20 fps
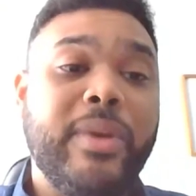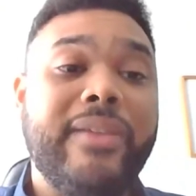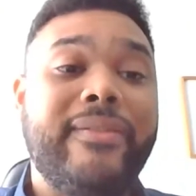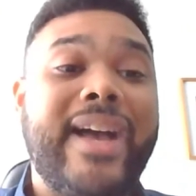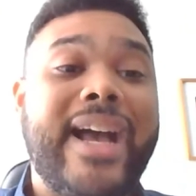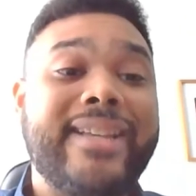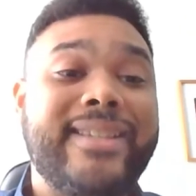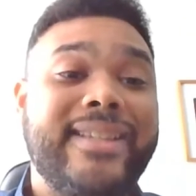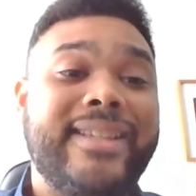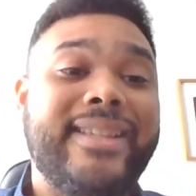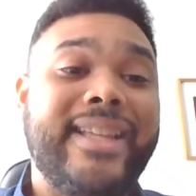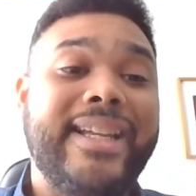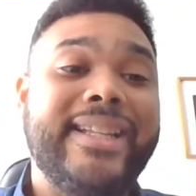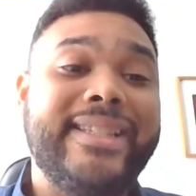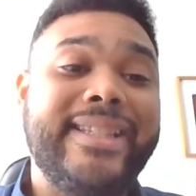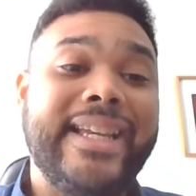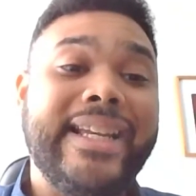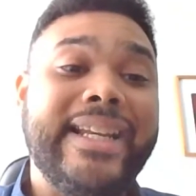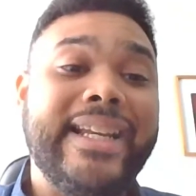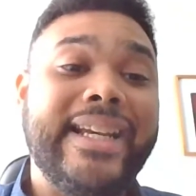We have access to
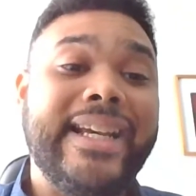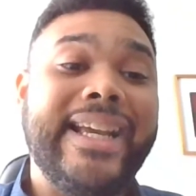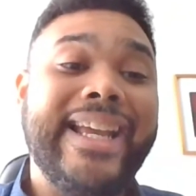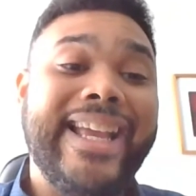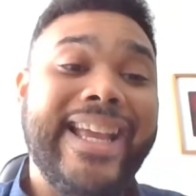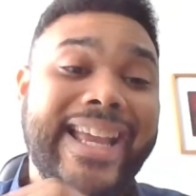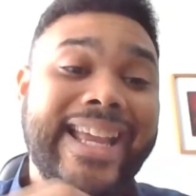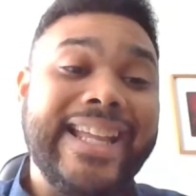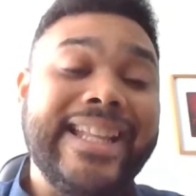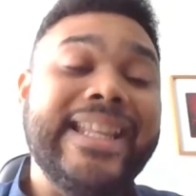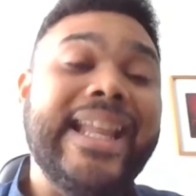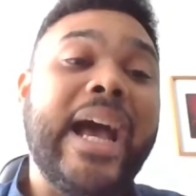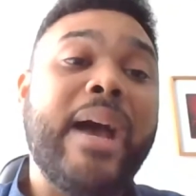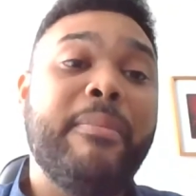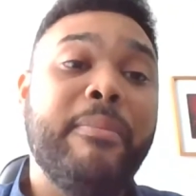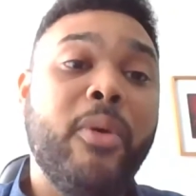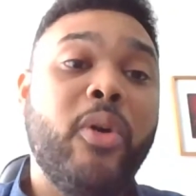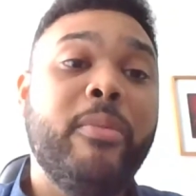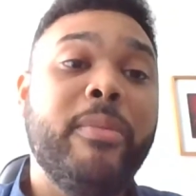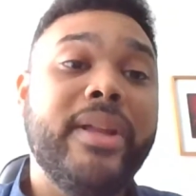that data in
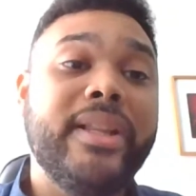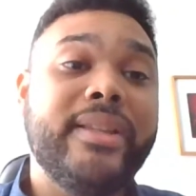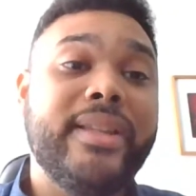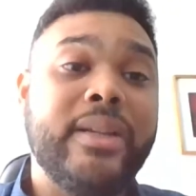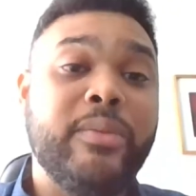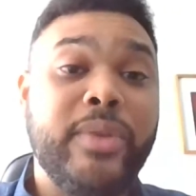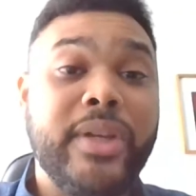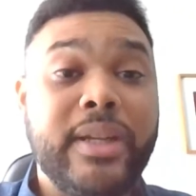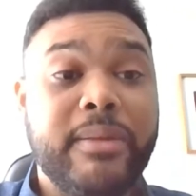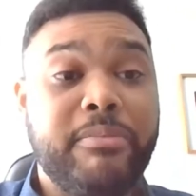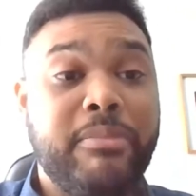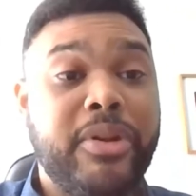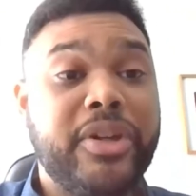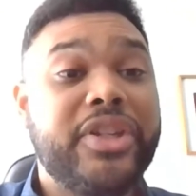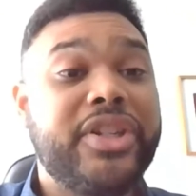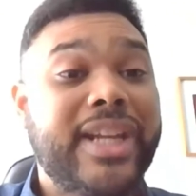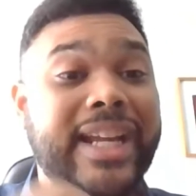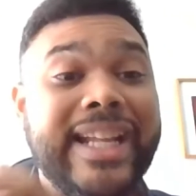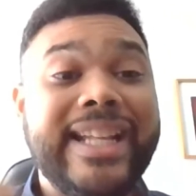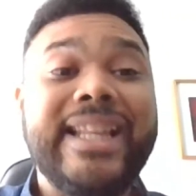that moment, and we can
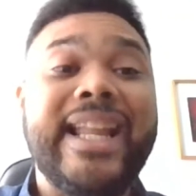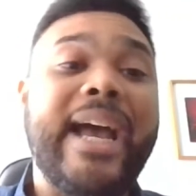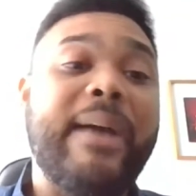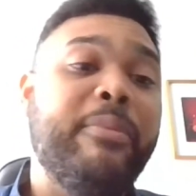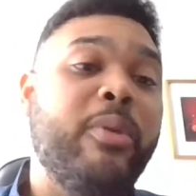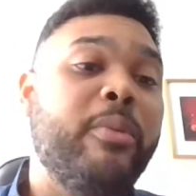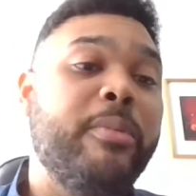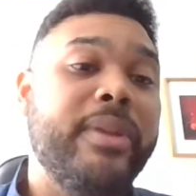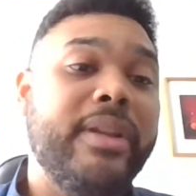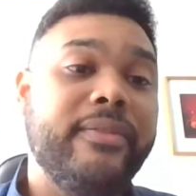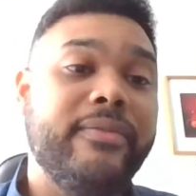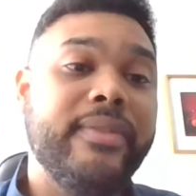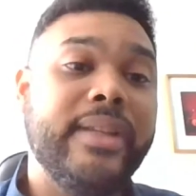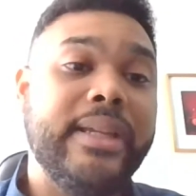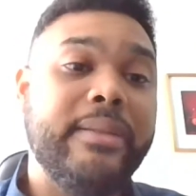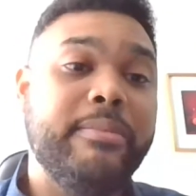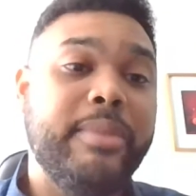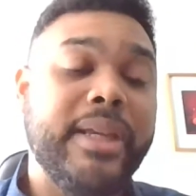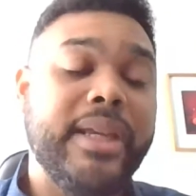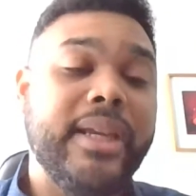push in that moment if
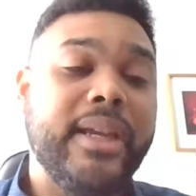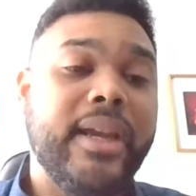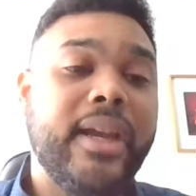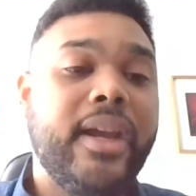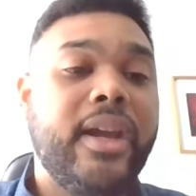need be.